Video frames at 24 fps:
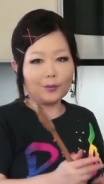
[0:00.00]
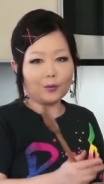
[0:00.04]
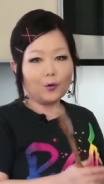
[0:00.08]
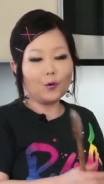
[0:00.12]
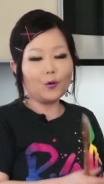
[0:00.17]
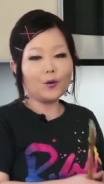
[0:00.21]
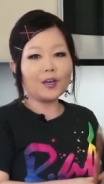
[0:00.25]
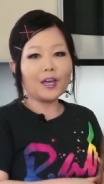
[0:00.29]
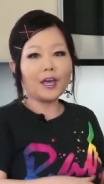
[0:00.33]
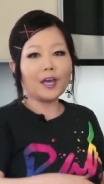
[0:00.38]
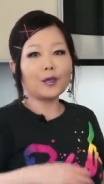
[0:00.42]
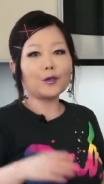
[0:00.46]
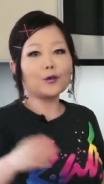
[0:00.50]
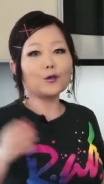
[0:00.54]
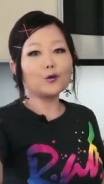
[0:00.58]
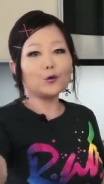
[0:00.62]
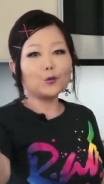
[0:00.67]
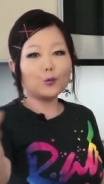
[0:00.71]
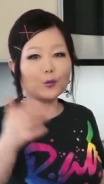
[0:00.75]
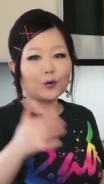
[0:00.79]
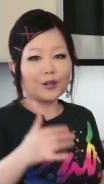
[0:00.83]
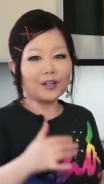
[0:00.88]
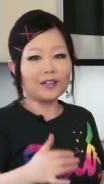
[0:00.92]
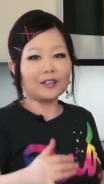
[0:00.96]
Okay,
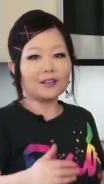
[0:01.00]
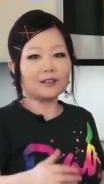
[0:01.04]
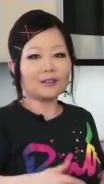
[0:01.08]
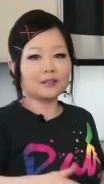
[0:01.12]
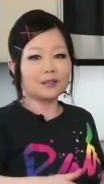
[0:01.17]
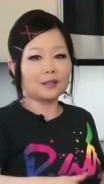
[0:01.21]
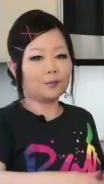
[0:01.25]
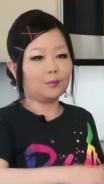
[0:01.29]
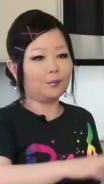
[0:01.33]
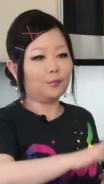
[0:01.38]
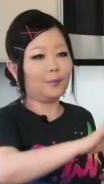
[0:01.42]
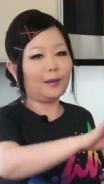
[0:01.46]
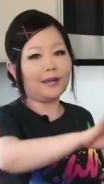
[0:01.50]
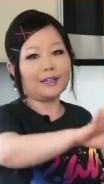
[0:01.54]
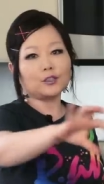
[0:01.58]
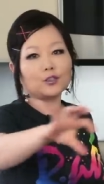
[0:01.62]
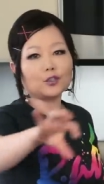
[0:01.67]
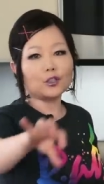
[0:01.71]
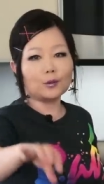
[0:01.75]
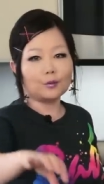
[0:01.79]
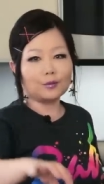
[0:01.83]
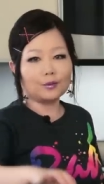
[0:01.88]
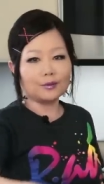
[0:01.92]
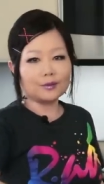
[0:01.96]
you bring some
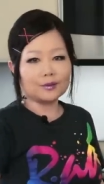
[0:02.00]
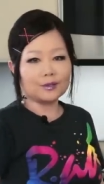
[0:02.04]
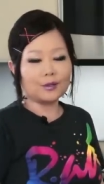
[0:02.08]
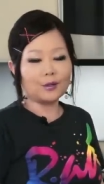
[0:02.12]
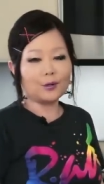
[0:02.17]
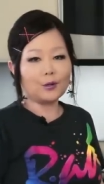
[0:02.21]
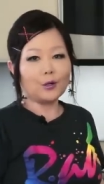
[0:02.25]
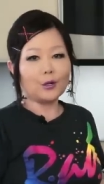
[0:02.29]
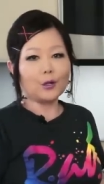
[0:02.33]
vegetables.